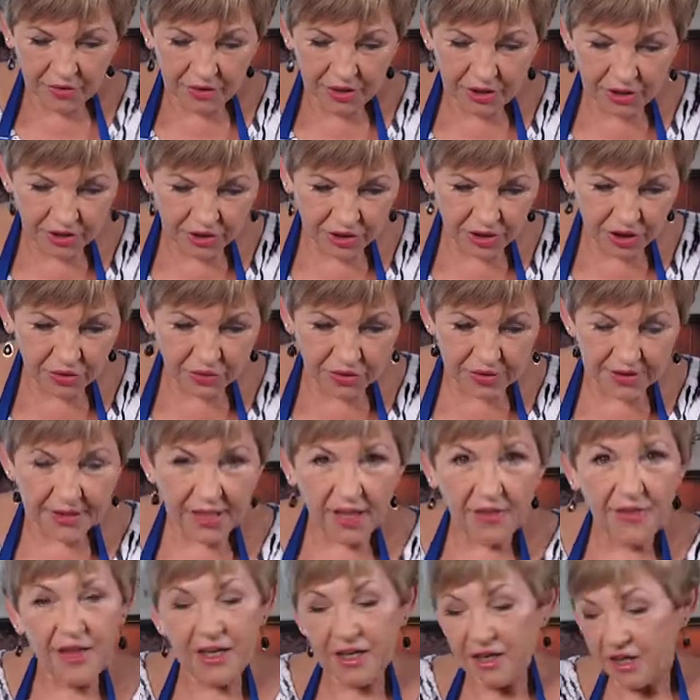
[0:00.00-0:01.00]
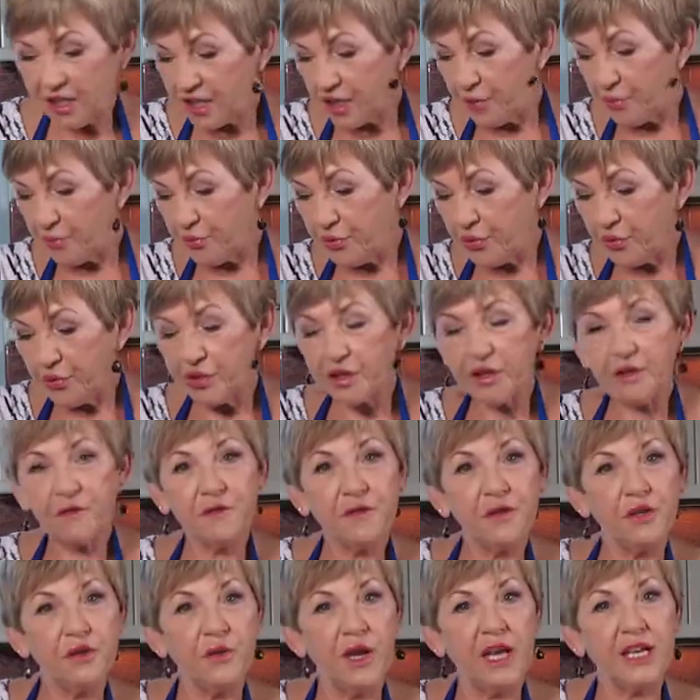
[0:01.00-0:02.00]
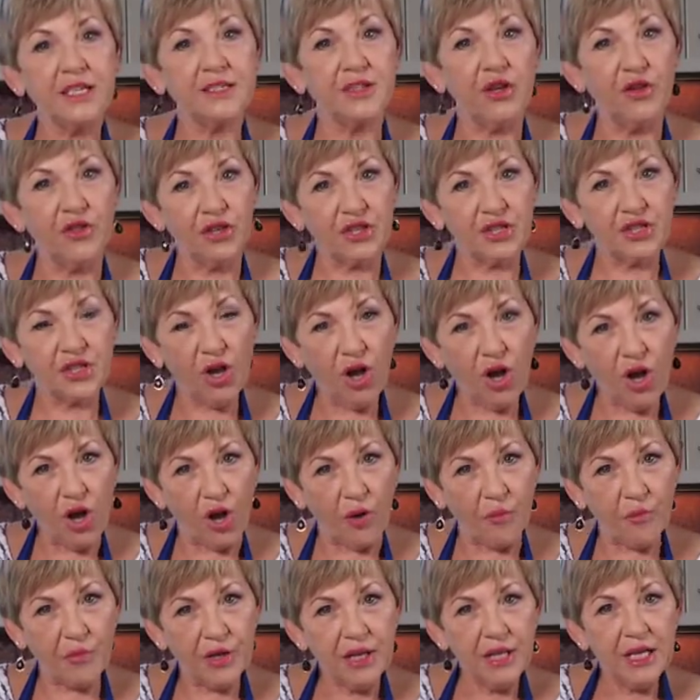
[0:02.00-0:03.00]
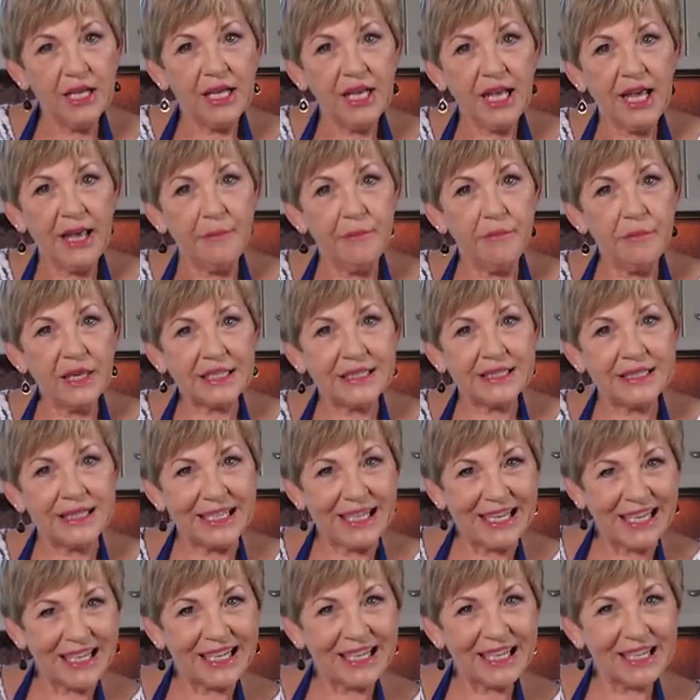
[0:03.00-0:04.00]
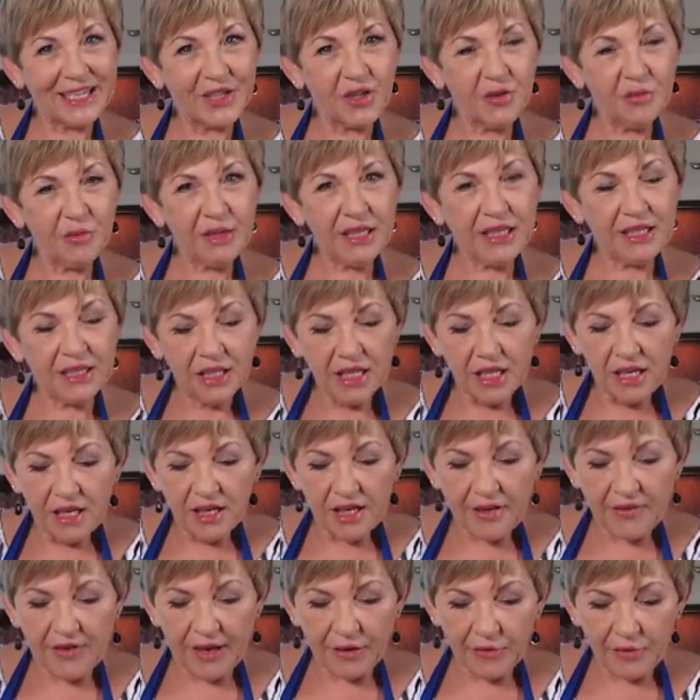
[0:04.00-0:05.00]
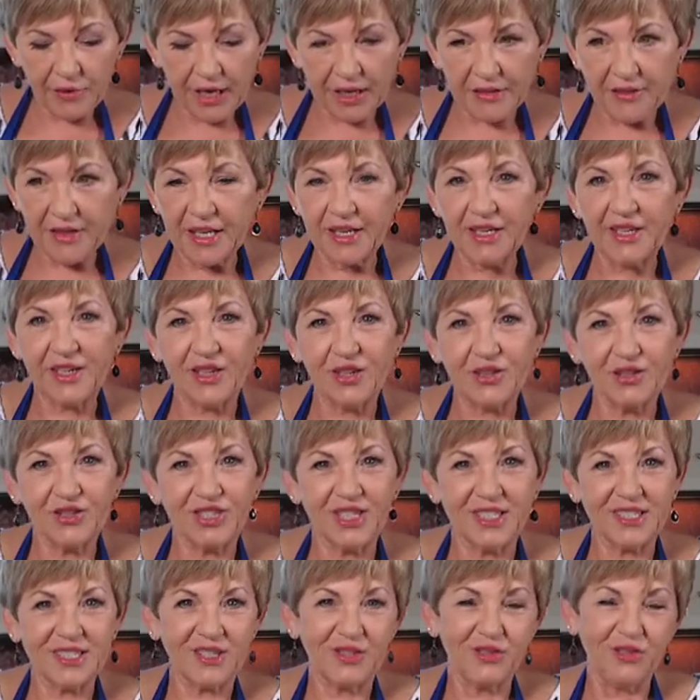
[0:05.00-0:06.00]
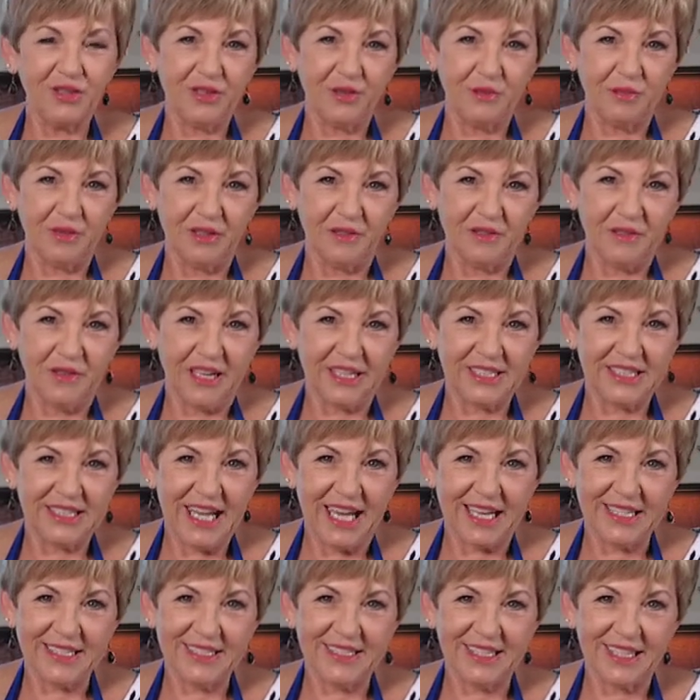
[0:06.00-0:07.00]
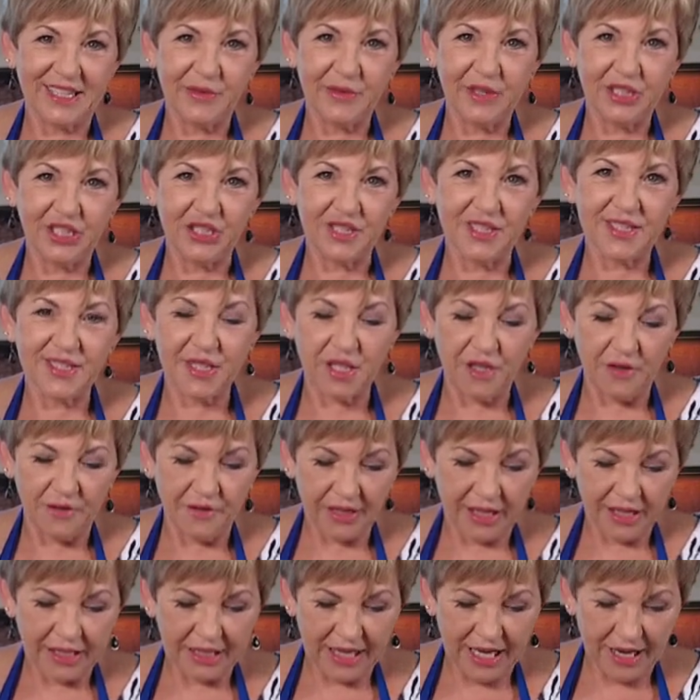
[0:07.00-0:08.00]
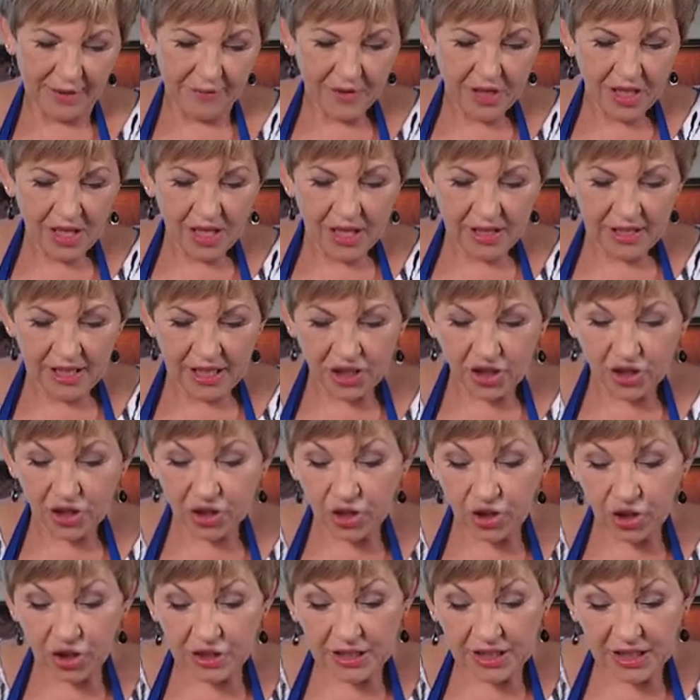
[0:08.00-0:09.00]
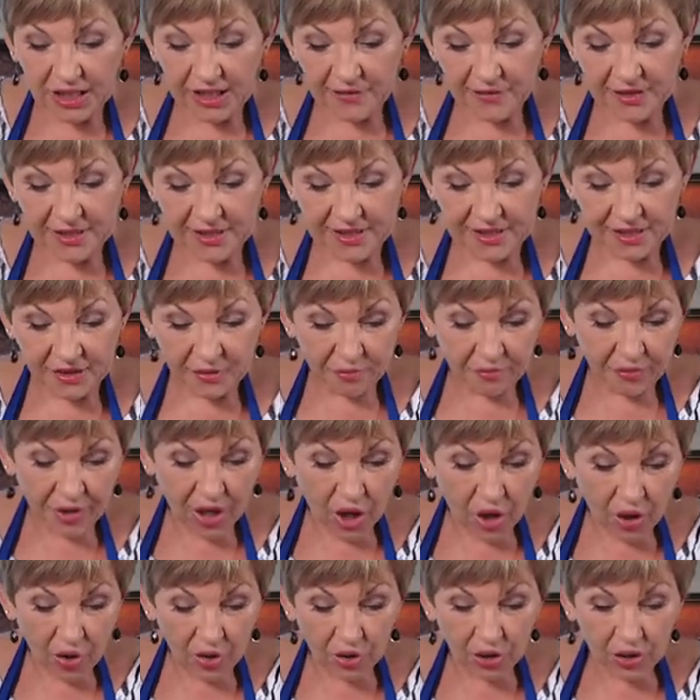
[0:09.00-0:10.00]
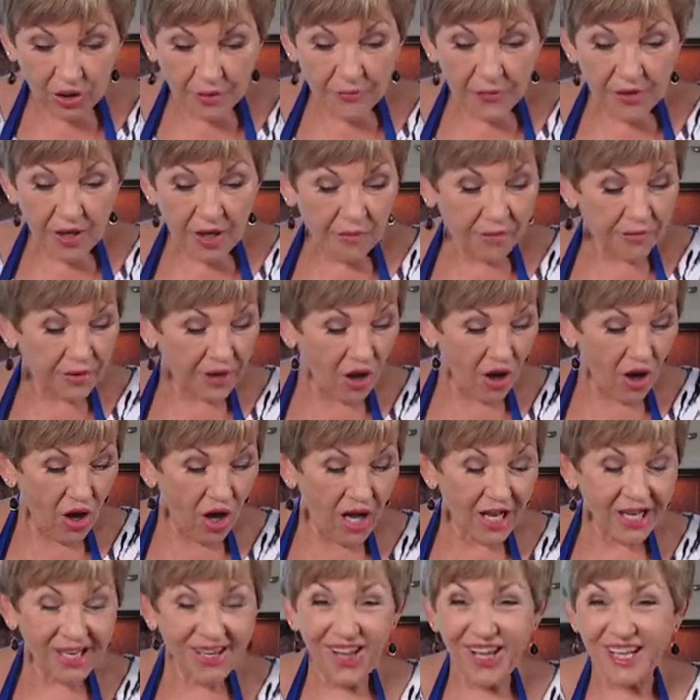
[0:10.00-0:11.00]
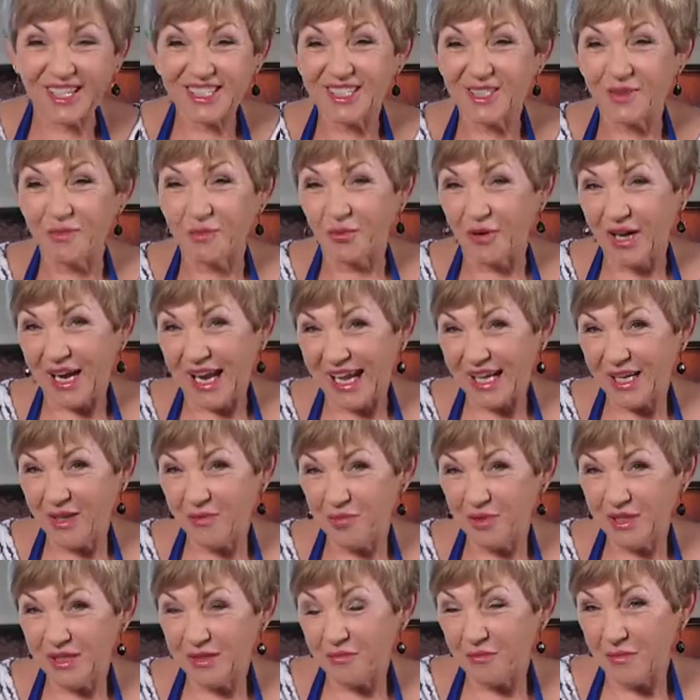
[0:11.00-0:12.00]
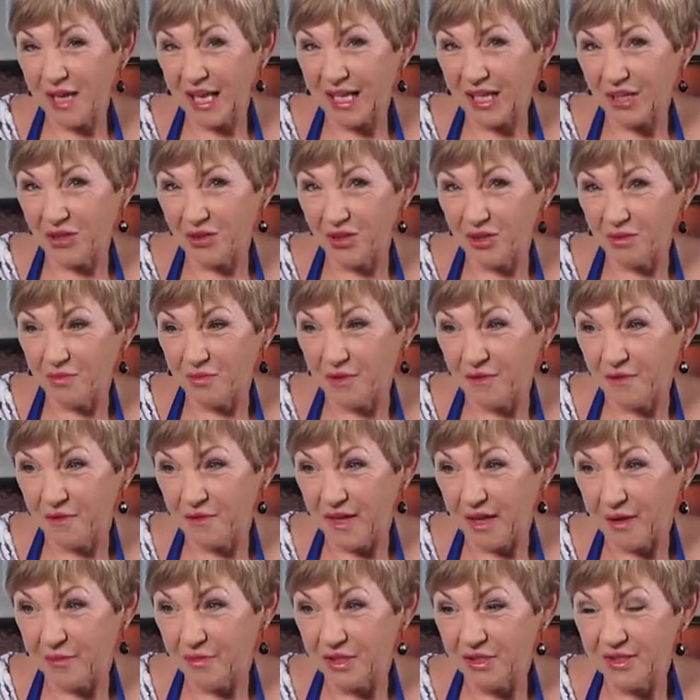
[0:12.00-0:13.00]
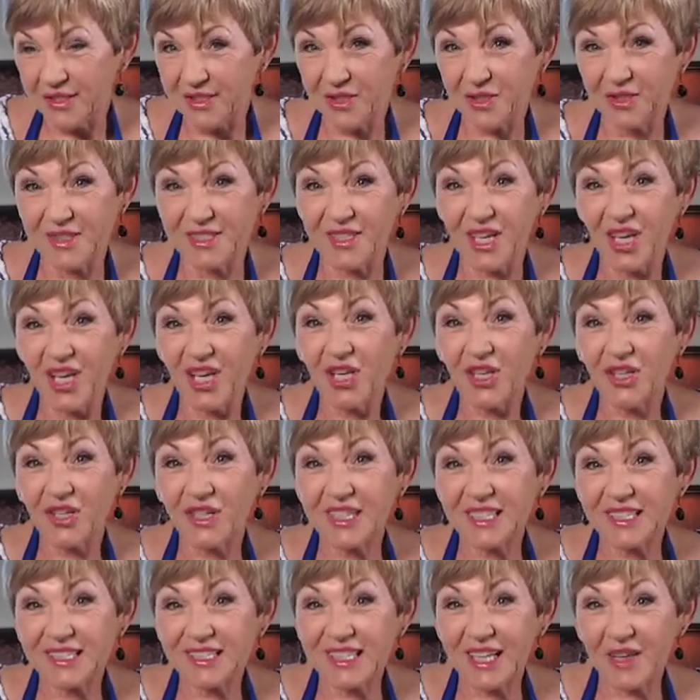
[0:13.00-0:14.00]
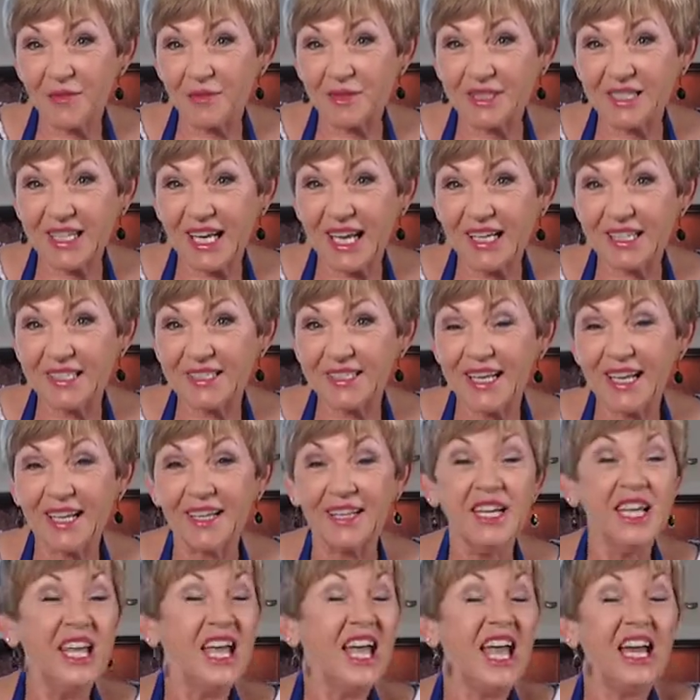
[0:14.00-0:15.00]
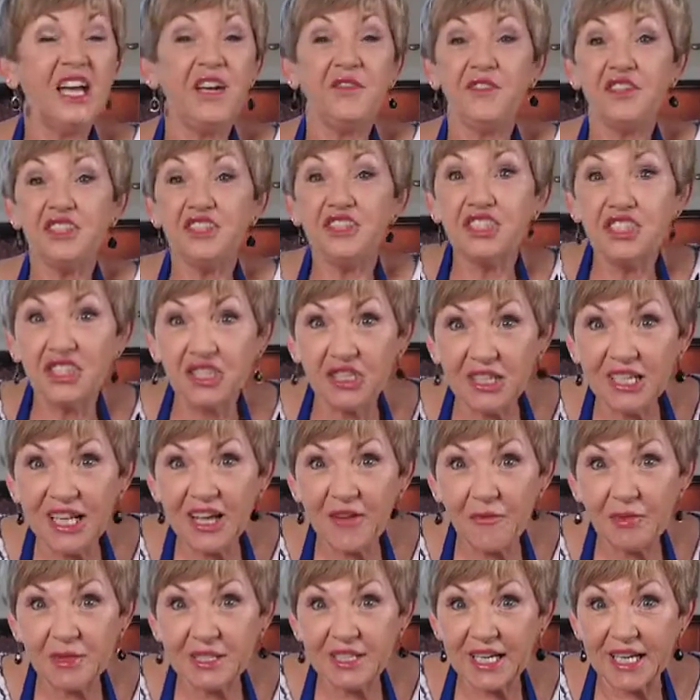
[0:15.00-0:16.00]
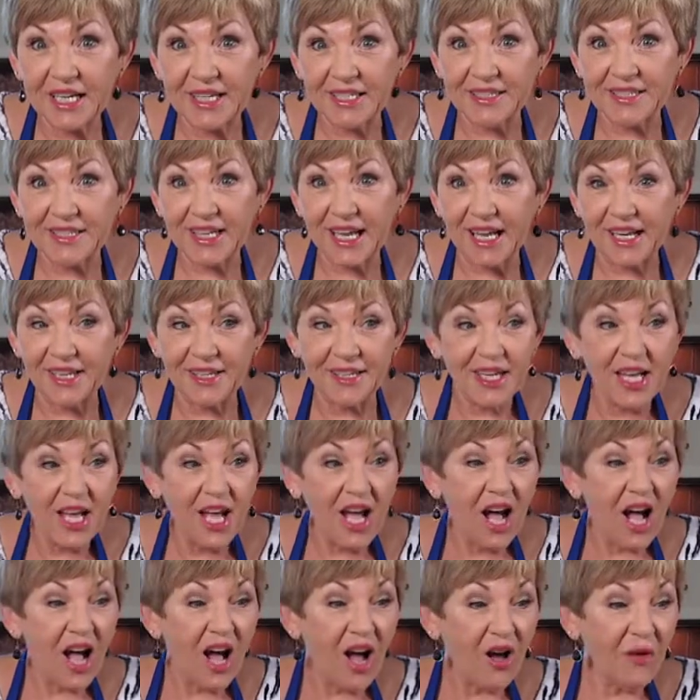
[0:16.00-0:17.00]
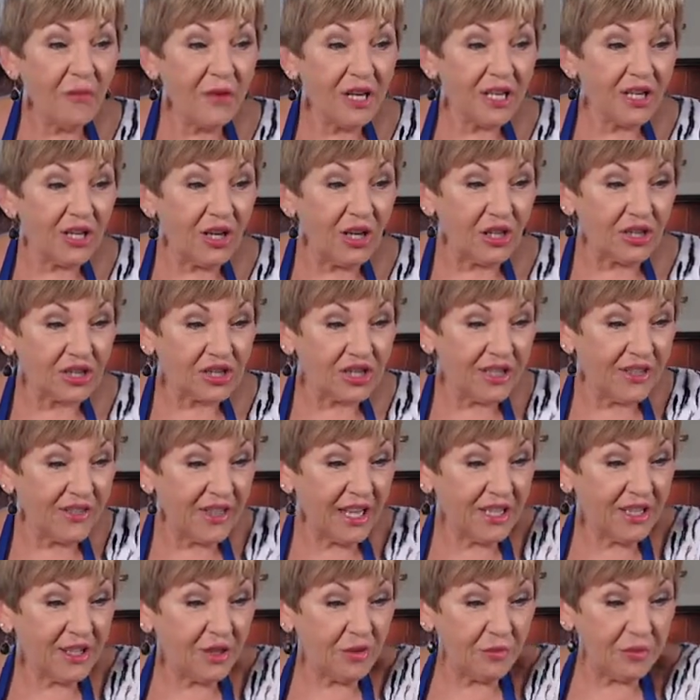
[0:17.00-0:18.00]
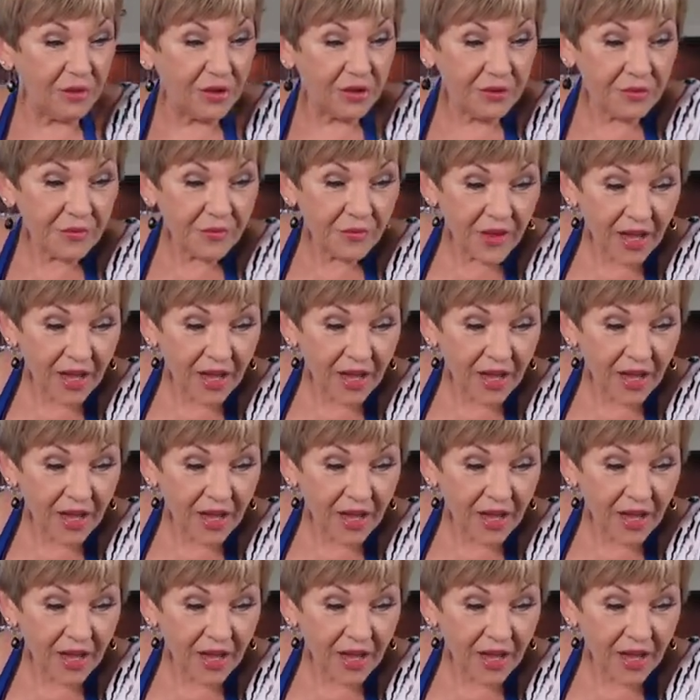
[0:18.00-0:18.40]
going to do is, and then I'm going to put a few eggs on the top and mix it in a little bit, and that way then it'll just look a bit fantastic when you're serving it up. Now you could leave this in a bowl, but I like to brag a bit and make it look a bit fabulous because who doesn't love potato salad? And if you do love potato salad, oh my gosh, thank you, Bill.